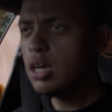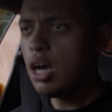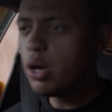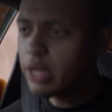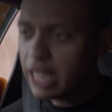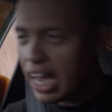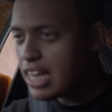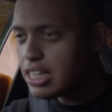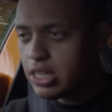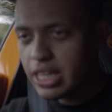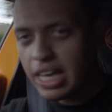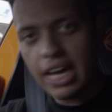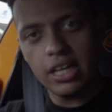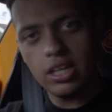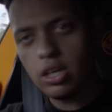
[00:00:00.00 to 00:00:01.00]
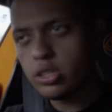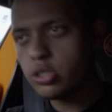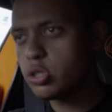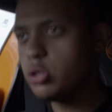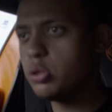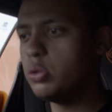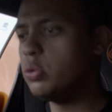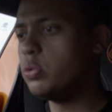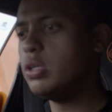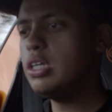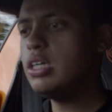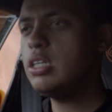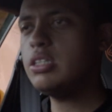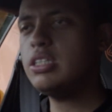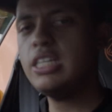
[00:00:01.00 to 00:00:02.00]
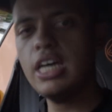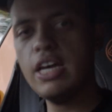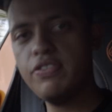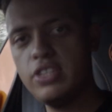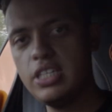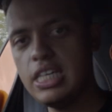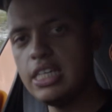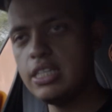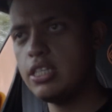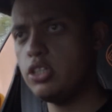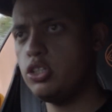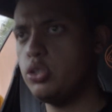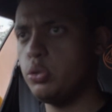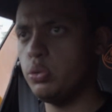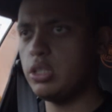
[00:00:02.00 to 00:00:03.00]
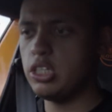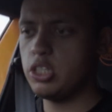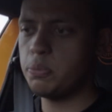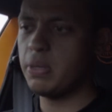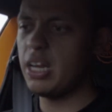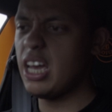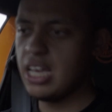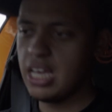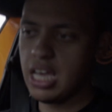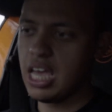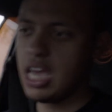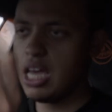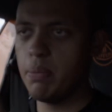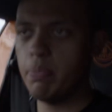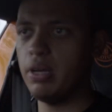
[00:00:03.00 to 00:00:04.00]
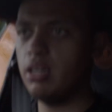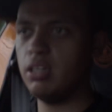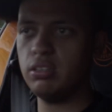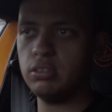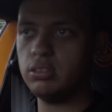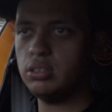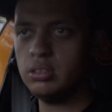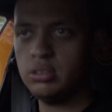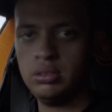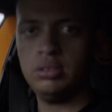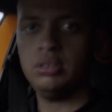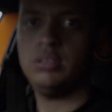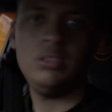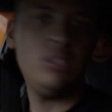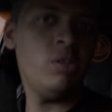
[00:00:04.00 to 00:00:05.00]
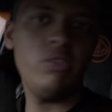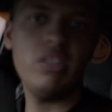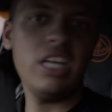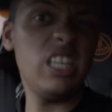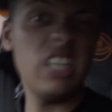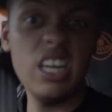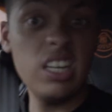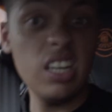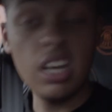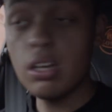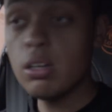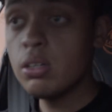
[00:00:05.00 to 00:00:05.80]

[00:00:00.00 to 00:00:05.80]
Okay, you get a nice cool TFT digital display here, but who are they kidding?